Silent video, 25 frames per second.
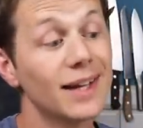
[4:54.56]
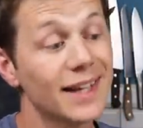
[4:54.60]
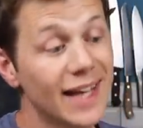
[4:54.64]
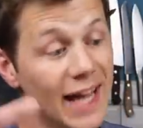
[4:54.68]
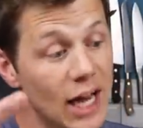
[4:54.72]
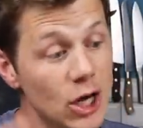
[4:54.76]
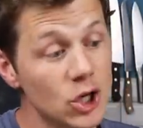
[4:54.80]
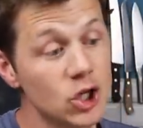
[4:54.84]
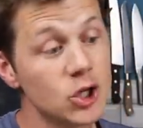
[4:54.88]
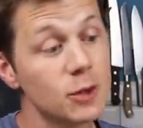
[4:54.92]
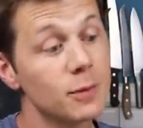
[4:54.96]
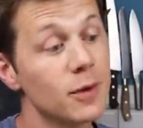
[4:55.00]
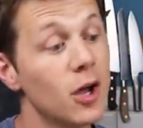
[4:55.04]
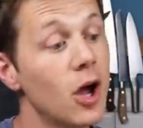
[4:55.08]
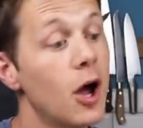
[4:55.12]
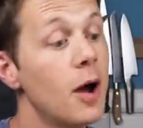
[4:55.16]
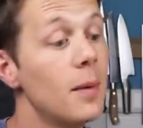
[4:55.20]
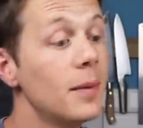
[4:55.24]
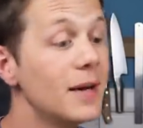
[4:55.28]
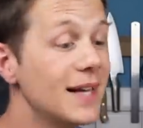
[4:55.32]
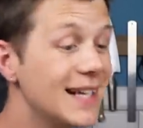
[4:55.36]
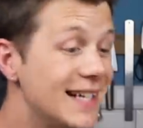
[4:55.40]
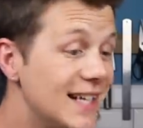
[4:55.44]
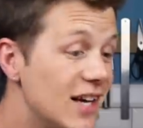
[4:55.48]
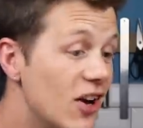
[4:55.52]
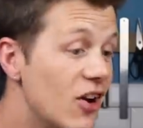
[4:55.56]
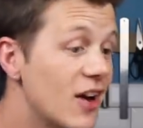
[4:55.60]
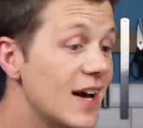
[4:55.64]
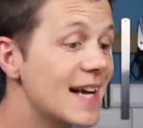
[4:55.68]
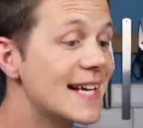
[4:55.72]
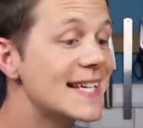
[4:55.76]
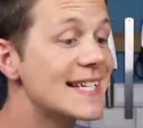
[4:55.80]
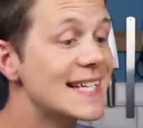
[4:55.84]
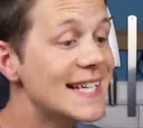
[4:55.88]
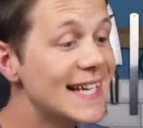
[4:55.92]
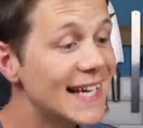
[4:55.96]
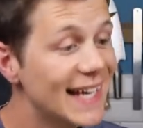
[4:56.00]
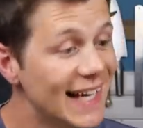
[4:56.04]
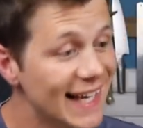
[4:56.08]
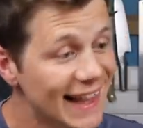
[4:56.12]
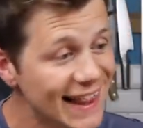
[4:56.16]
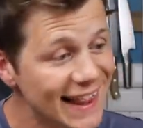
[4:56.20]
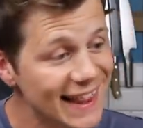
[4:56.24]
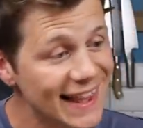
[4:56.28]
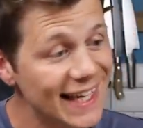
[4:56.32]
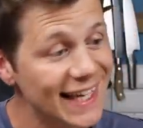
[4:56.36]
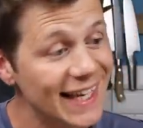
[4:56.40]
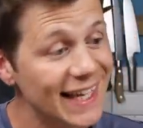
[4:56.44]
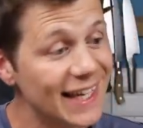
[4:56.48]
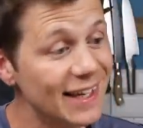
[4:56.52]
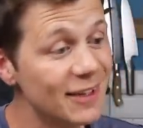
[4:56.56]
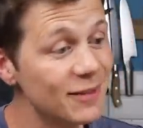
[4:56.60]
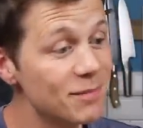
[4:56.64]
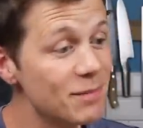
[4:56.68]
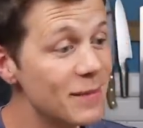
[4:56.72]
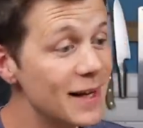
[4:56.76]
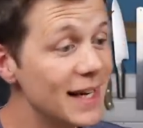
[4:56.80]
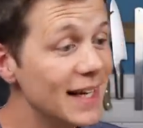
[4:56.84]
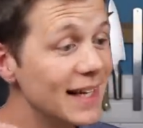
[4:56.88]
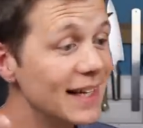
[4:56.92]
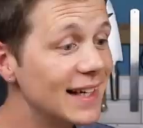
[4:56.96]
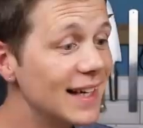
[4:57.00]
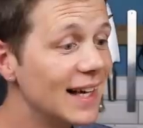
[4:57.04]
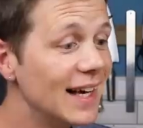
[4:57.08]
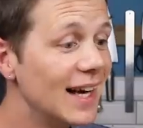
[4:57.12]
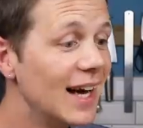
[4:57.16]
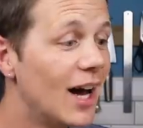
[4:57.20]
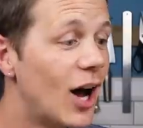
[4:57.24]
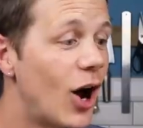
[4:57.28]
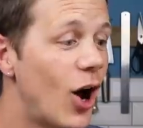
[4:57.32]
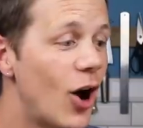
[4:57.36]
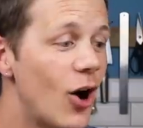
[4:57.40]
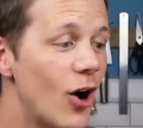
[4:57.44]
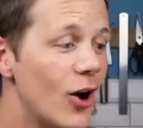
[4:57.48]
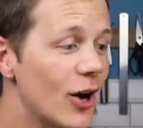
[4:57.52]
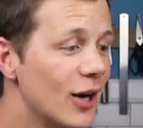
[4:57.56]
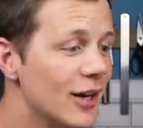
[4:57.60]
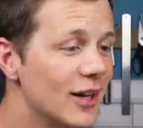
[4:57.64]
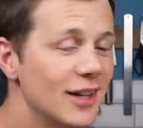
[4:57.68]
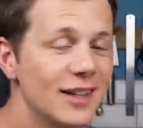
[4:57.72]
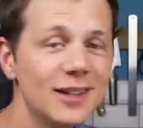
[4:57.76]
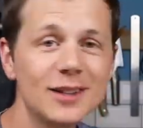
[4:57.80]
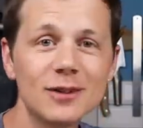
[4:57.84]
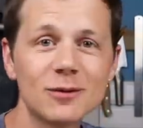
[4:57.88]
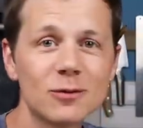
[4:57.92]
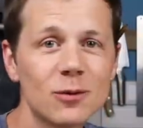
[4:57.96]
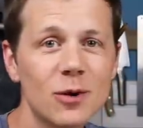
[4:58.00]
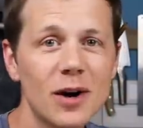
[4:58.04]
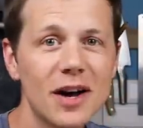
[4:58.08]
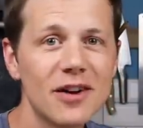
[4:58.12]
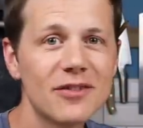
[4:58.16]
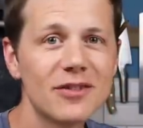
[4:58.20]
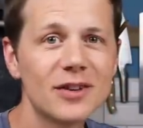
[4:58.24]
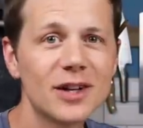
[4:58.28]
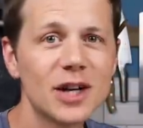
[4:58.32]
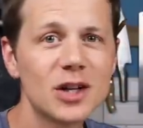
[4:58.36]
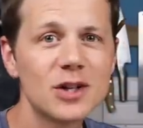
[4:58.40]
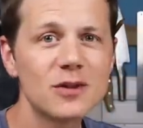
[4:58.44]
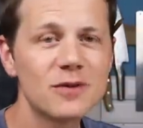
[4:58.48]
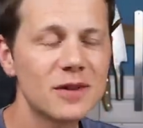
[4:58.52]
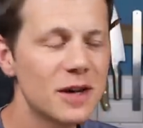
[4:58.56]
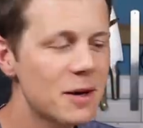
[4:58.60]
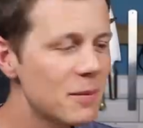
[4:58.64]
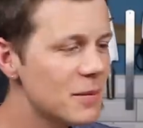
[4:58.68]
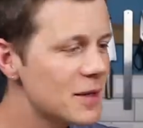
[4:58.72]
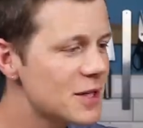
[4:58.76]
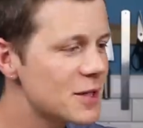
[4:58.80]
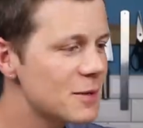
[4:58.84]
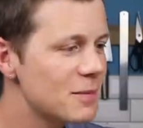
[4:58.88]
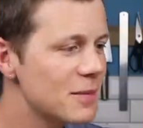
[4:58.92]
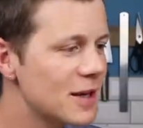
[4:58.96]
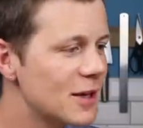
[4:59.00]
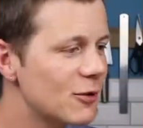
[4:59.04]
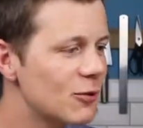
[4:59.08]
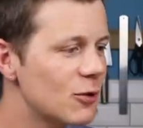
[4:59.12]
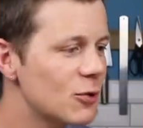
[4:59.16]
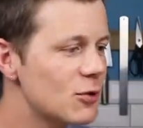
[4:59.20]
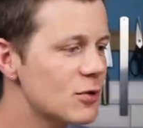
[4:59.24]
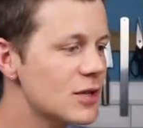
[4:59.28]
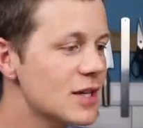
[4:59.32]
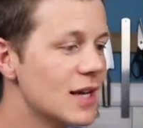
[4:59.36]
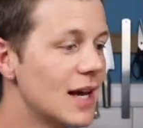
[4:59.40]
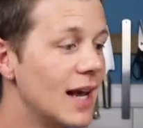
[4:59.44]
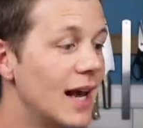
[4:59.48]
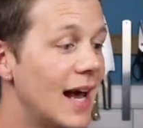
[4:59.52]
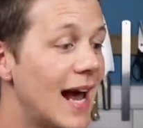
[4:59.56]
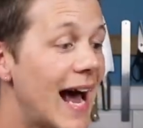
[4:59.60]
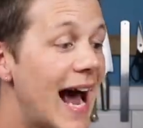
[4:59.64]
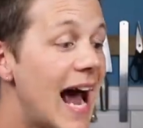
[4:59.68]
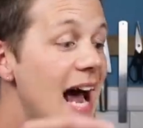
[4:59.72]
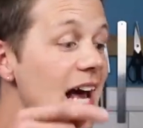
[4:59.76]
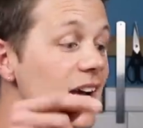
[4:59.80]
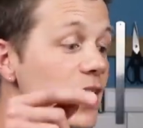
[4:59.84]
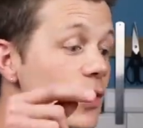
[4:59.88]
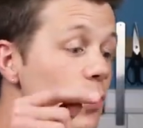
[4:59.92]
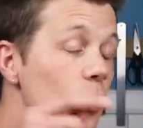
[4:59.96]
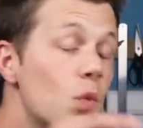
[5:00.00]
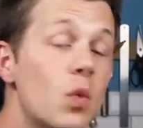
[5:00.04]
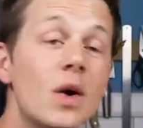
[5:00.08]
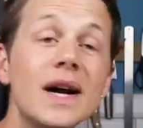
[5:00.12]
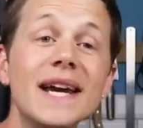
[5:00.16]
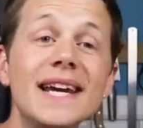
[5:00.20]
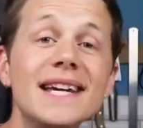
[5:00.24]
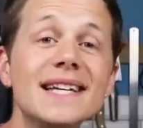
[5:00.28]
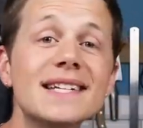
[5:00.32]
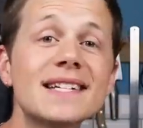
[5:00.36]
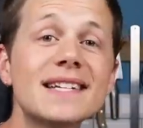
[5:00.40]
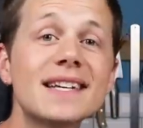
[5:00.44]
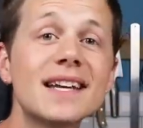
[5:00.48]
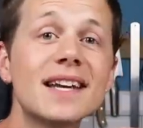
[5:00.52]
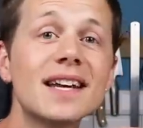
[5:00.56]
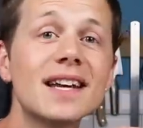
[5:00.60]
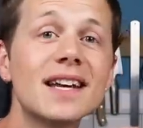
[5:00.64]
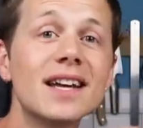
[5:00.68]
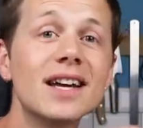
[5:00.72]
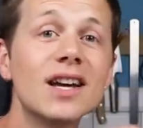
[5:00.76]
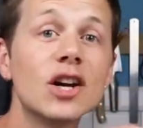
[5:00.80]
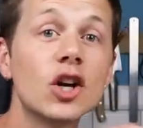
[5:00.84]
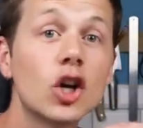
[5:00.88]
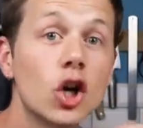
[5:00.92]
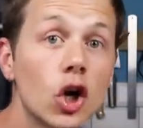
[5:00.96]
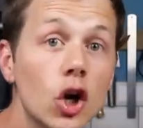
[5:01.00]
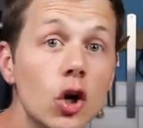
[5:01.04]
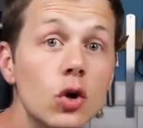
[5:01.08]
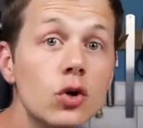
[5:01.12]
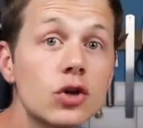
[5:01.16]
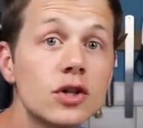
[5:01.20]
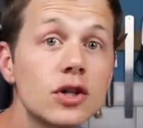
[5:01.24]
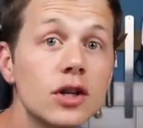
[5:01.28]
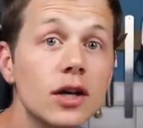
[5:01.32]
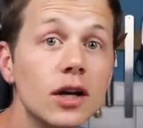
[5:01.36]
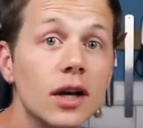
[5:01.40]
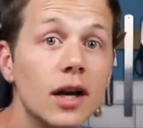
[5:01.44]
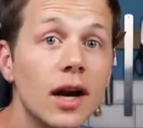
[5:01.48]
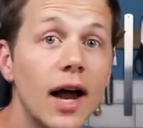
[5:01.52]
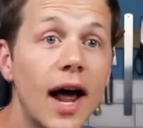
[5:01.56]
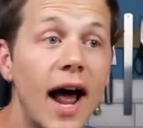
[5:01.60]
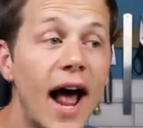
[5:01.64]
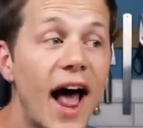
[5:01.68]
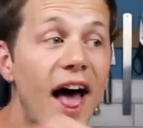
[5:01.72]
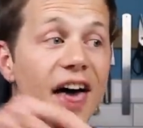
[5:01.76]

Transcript: calcium carbonate, niacin, thiamine, iron, whatever those vitamins and minerals, and wheat gluten.